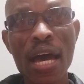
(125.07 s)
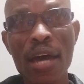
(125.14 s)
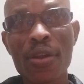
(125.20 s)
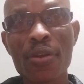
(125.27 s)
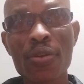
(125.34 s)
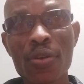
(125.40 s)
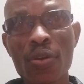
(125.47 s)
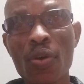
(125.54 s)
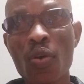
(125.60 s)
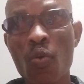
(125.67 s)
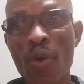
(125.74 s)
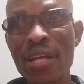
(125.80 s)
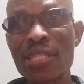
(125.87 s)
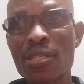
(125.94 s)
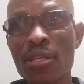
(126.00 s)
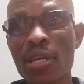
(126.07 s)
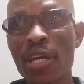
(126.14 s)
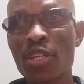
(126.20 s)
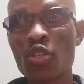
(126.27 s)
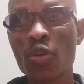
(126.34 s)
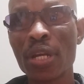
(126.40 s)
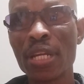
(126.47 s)
I don't know what
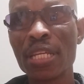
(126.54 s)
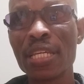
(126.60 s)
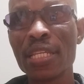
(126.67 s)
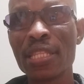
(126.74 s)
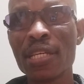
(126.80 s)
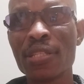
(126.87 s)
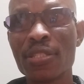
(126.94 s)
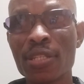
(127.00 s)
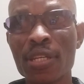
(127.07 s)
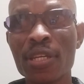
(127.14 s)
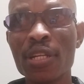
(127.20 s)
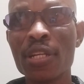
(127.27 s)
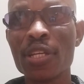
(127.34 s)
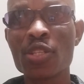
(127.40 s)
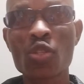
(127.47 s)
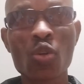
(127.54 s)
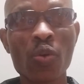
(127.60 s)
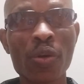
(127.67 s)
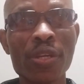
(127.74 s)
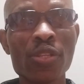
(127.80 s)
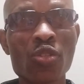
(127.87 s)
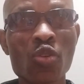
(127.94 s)
actually the deal is
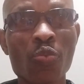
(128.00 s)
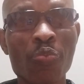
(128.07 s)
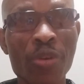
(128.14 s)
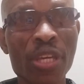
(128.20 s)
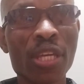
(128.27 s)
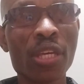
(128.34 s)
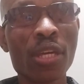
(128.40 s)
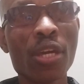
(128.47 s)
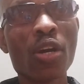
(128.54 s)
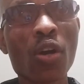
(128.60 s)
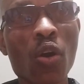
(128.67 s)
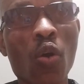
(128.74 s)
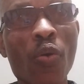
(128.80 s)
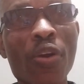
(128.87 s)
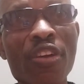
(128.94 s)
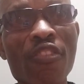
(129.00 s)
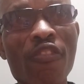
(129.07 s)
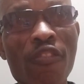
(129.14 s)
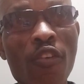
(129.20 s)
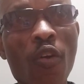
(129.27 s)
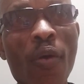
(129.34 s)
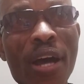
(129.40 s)
going to be going
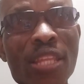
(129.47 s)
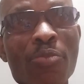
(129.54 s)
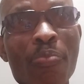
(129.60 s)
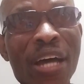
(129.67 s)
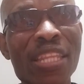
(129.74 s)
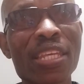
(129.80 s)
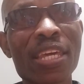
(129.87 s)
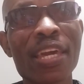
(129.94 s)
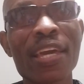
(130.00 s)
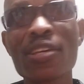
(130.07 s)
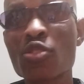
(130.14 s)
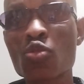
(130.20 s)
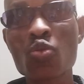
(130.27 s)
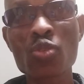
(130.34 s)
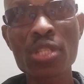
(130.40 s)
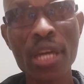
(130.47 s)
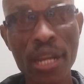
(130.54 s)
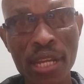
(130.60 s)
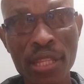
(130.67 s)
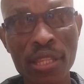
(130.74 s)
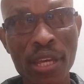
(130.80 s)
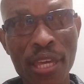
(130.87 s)
forward, but he has to
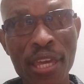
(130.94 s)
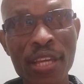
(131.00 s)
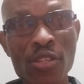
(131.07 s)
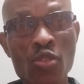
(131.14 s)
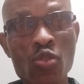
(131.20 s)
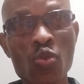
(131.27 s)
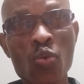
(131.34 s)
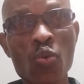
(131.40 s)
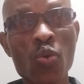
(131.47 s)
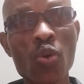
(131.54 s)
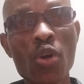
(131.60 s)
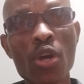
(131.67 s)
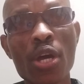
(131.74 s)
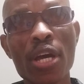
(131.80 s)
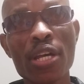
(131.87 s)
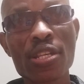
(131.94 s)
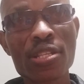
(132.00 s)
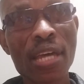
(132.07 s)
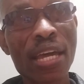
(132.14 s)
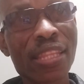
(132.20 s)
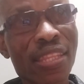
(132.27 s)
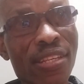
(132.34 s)
surrender. He has to
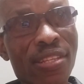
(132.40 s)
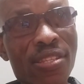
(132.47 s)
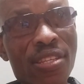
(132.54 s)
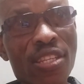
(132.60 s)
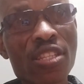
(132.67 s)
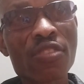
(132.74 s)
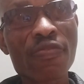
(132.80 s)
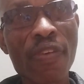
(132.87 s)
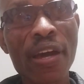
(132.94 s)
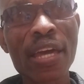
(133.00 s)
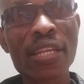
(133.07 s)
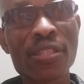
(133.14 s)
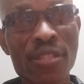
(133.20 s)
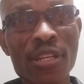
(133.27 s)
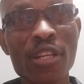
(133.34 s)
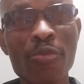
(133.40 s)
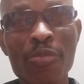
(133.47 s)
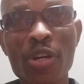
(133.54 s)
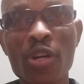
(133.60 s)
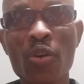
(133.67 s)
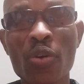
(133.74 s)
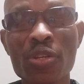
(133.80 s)
sign the ceasefire deal
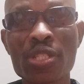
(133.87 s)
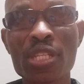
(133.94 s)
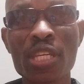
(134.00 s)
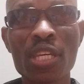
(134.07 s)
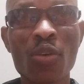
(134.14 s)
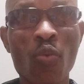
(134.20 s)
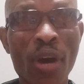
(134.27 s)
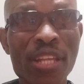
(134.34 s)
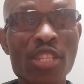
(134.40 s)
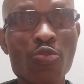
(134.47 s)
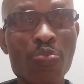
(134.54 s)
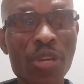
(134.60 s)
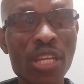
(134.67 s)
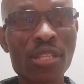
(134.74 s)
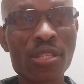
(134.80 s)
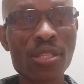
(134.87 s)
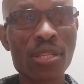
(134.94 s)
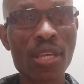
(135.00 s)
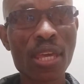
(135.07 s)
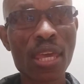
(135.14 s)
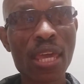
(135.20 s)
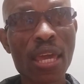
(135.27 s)
because he wants
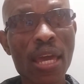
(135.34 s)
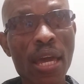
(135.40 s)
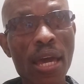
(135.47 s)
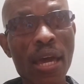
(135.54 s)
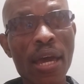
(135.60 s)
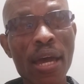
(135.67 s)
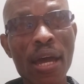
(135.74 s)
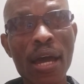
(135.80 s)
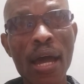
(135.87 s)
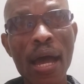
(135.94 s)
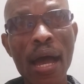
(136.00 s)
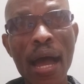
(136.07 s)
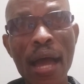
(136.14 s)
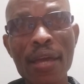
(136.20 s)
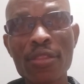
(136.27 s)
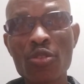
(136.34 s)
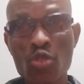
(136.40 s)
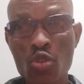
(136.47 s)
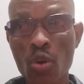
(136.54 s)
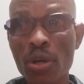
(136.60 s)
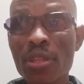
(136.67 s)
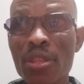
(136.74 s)
peace. I
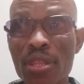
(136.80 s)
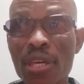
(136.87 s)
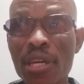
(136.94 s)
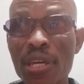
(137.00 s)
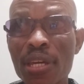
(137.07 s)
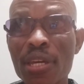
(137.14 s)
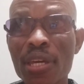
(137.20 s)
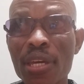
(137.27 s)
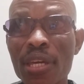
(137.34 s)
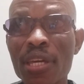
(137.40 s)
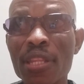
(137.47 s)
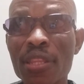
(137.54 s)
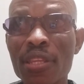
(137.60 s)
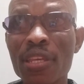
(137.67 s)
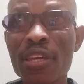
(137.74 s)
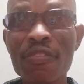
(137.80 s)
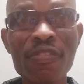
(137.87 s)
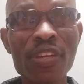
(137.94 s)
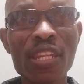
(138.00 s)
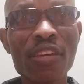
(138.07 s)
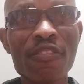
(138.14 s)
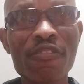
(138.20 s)
don't think
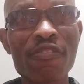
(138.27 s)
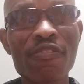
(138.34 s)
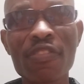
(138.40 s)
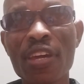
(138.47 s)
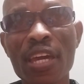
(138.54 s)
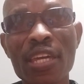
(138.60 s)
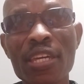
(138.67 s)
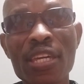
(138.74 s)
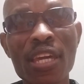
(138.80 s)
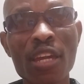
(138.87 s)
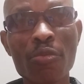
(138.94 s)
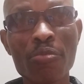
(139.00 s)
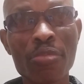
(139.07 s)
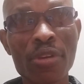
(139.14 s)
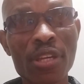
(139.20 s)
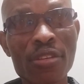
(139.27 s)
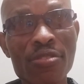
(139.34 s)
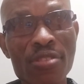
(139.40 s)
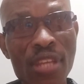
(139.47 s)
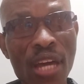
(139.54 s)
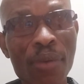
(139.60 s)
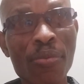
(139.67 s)
even if he can be
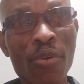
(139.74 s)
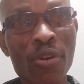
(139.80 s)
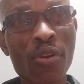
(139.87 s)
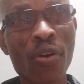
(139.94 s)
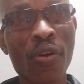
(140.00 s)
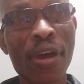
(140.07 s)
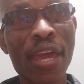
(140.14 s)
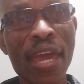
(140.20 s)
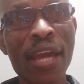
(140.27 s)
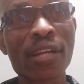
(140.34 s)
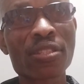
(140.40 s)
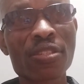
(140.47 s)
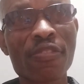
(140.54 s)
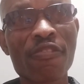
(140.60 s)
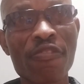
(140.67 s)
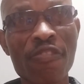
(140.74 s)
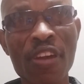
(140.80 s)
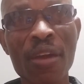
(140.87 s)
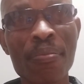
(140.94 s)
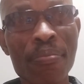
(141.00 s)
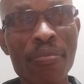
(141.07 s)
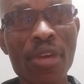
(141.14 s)
stubborn or act
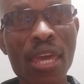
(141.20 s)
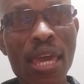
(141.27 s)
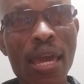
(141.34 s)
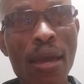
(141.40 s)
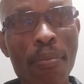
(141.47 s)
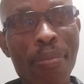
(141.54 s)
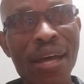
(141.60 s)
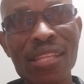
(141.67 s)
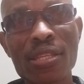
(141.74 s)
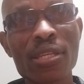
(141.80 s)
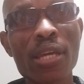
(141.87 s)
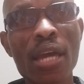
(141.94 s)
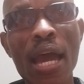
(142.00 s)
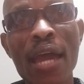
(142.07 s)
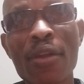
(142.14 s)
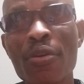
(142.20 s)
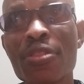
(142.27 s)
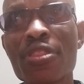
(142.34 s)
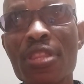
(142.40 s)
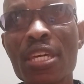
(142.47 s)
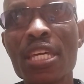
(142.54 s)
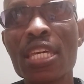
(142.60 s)
firm, but I
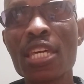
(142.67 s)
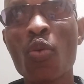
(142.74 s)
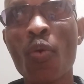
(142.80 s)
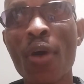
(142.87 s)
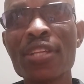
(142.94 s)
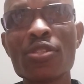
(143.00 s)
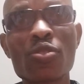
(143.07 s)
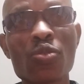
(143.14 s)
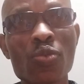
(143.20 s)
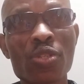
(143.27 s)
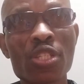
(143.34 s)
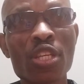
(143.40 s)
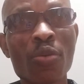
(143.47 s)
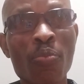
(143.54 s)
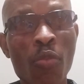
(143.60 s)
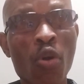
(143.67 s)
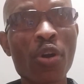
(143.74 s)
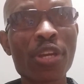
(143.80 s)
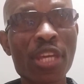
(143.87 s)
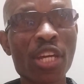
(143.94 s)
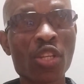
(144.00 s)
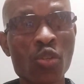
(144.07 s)
don't think he wants to see
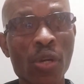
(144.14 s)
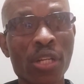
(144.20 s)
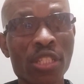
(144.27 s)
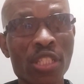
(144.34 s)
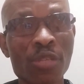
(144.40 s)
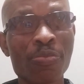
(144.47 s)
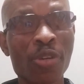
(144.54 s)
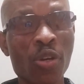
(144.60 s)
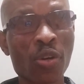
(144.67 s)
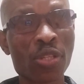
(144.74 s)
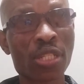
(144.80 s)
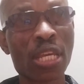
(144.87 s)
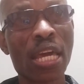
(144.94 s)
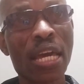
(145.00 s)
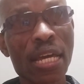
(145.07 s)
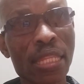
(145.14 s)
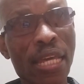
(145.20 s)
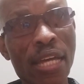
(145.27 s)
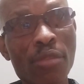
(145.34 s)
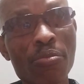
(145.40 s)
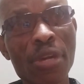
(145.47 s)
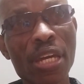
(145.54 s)
more casualty because
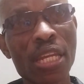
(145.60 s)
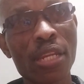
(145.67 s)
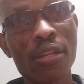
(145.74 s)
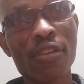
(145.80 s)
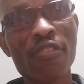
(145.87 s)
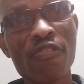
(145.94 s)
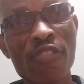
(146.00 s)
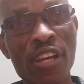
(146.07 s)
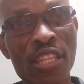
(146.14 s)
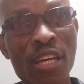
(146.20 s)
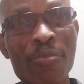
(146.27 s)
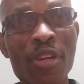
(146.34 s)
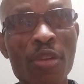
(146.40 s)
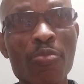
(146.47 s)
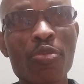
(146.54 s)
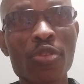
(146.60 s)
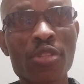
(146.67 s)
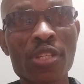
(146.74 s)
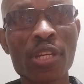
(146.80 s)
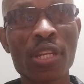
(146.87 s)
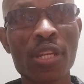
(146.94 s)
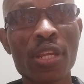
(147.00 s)
that man, Vladimir
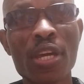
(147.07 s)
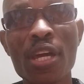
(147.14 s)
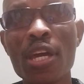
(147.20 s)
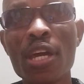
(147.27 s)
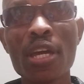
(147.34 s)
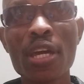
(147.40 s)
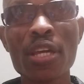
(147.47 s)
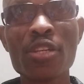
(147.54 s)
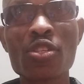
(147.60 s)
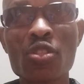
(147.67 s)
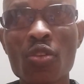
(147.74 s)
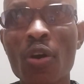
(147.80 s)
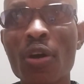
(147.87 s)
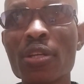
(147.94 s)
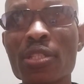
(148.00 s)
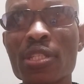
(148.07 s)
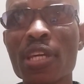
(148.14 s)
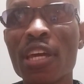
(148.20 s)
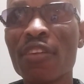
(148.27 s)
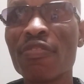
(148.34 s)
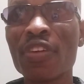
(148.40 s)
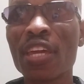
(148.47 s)
Putin, is not
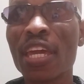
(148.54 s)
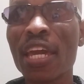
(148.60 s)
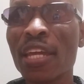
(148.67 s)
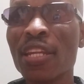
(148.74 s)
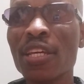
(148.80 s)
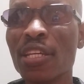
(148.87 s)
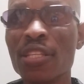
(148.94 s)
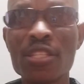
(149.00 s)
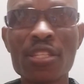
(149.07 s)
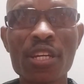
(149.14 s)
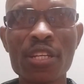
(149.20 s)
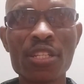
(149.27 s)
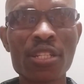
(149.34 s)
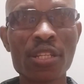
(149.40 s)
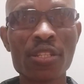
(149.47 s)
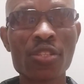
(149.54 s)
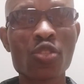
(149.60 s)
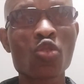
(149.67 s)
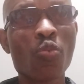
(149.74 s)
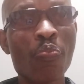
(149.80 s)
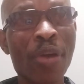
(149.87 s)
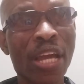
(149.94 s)
having any intentions
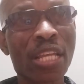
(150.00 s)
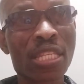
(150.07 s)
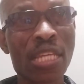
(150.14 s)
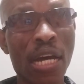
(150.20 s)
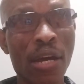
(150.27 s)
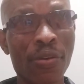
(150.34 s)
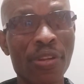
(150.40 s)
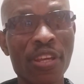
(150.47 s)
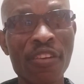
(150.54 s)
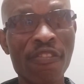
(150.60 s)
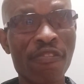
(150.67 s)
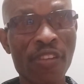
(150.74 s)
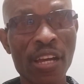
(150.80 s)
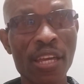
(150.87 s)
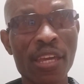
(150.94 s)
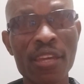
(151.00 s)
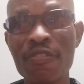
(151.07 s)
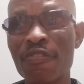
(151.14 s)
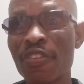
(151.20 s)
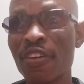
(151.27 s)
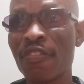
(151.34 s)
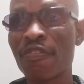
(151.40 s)
to back down. If
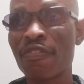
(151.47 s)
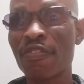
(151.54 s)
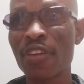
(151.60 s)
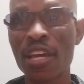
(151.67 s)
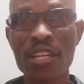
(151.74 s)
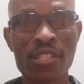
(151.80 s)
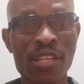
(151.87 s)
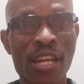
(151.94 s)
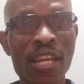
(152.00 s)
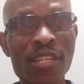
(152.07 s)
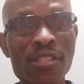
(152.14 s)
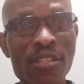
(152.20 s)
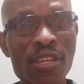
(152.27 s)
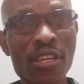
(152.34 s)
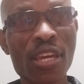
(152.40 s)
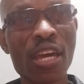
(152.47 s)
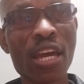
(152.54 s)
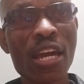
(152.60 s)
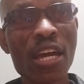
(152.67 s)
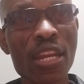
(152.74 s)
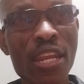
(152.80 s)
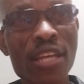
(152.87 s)
Zelensky
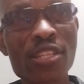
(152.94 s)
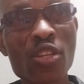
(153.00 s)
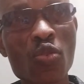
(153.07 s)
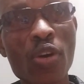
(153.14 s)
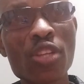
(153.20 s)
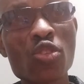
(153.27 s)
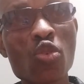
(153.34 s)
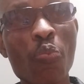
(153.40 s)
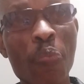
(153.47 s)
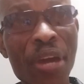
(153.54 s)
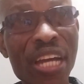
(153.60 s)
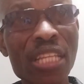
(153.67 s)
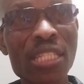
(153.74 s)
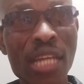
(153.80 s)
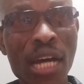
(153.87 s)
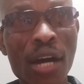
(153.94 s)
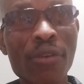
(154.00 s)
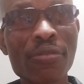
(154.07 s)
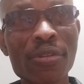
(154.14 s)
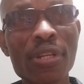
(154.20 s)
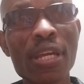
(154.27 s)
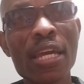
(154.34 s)
doesn't want to back
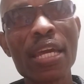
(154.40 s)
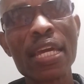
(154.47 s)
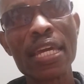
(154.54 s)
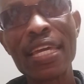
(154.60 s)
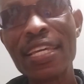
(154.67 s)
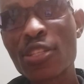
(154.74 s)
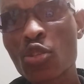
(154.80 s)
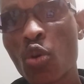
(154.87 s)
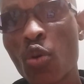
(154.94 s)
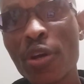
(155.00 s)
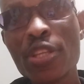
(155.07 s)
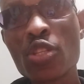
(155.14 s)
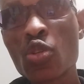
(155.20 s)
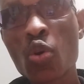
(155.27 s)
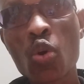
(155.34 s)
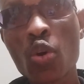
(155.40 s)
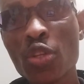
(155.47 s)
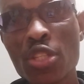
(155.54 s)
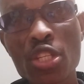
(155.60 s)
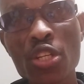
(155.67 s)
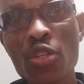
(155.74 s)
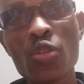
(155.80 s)
down, he is going to
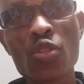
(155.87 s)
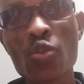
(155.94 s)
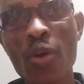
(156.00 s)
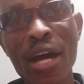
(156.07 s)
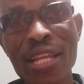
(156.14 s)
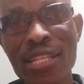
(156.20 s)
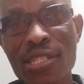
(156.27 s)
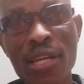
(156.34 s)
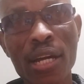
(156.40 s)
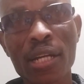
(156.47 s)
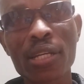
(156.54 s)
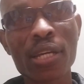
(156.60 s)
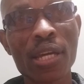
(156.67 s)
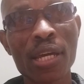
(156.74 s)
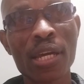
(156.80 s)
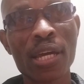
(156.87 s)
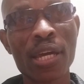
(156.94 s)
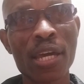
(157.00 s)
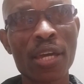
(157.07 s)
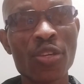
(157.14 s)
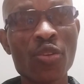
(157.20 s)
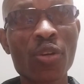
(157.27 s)
continue to attack
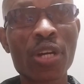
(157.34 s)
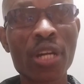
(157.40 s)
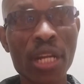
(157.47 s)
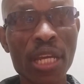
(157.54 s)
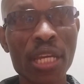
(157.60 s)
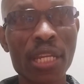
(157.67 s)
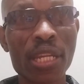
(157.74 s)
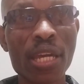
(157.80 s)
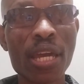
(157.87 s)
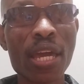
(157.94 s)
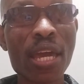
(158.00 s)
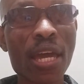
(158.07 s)
Ukraine.